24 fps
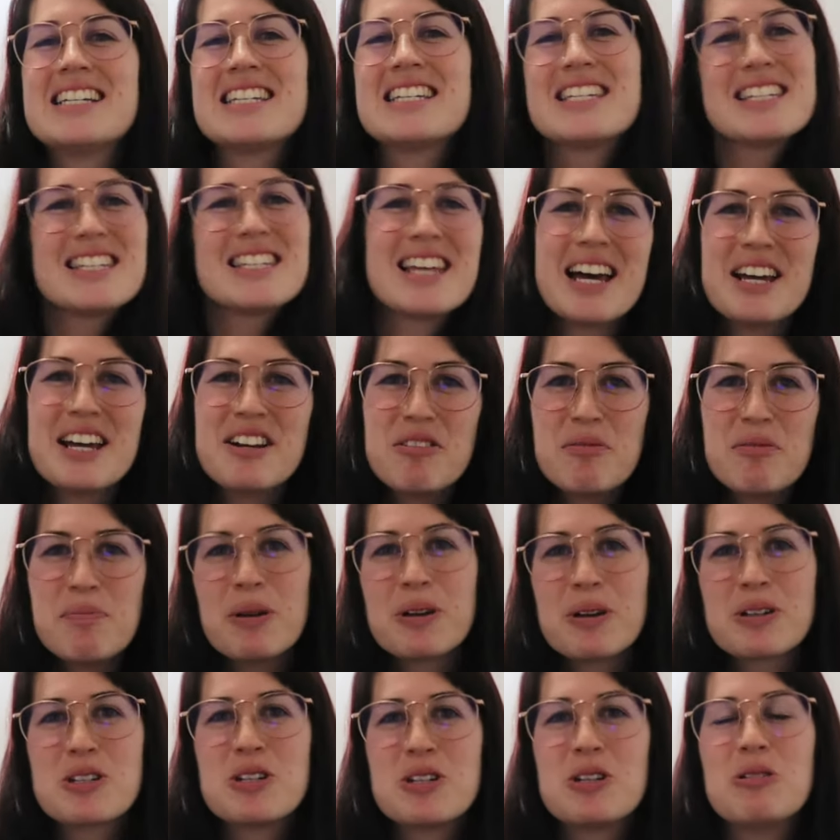side of
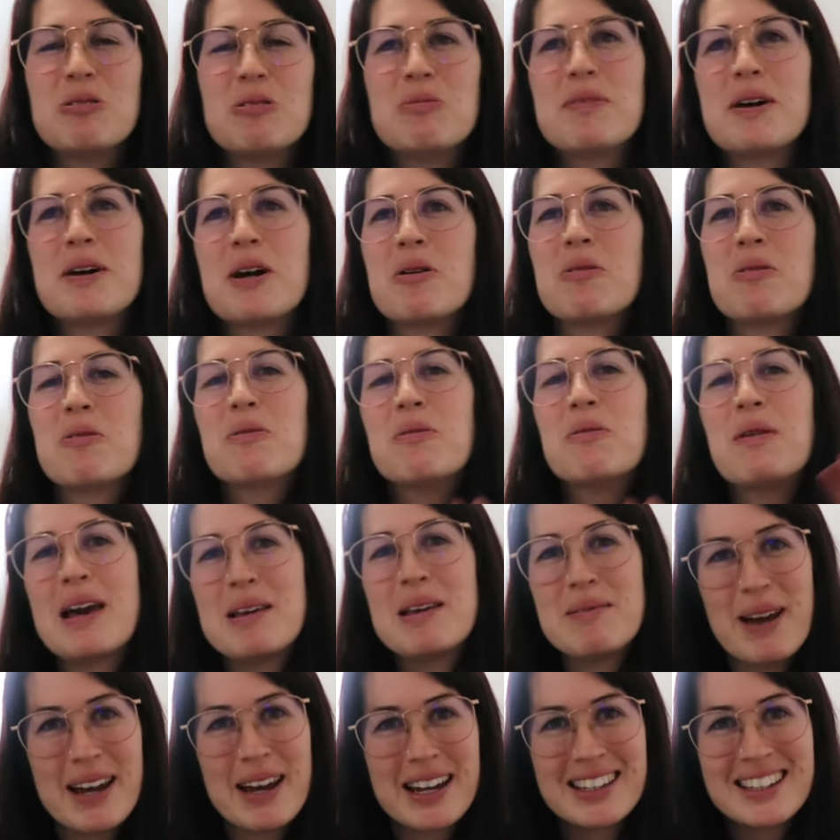booktube
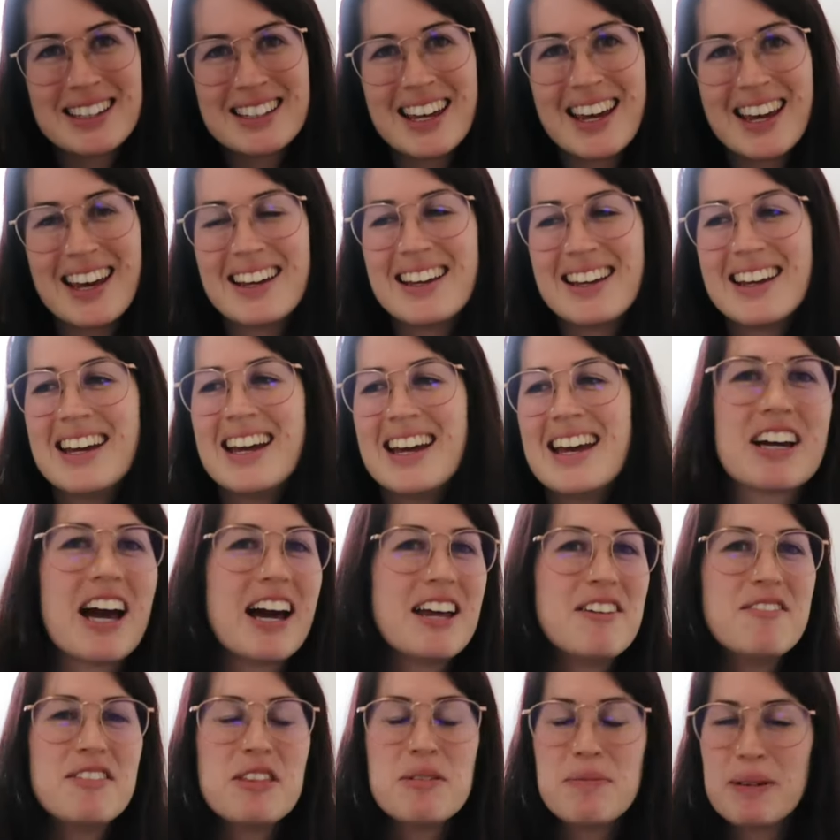way back in the day,
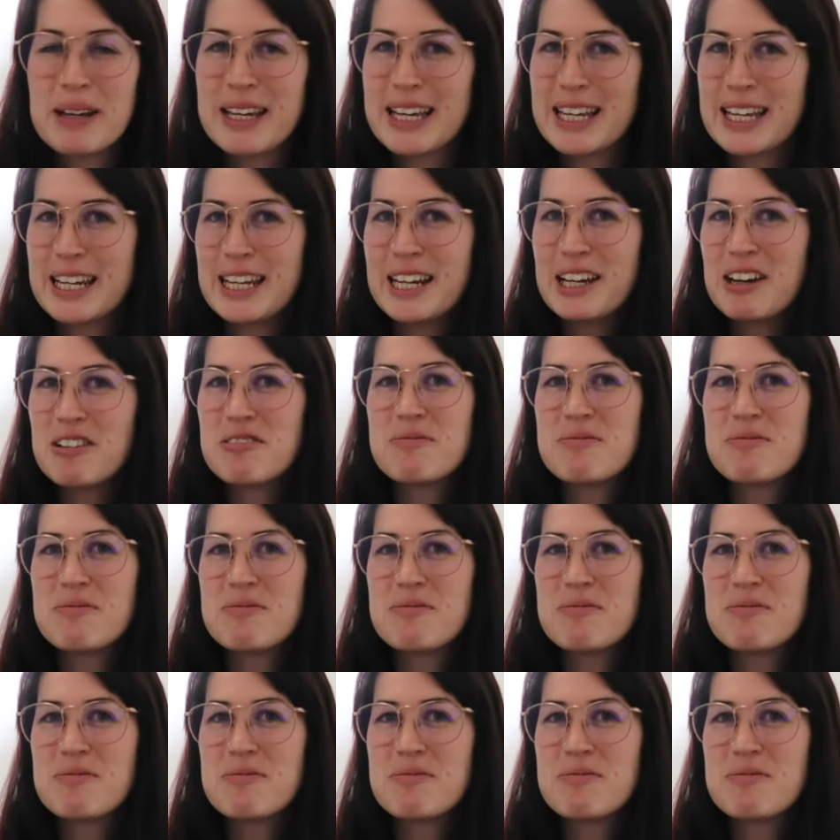kind of at the beginning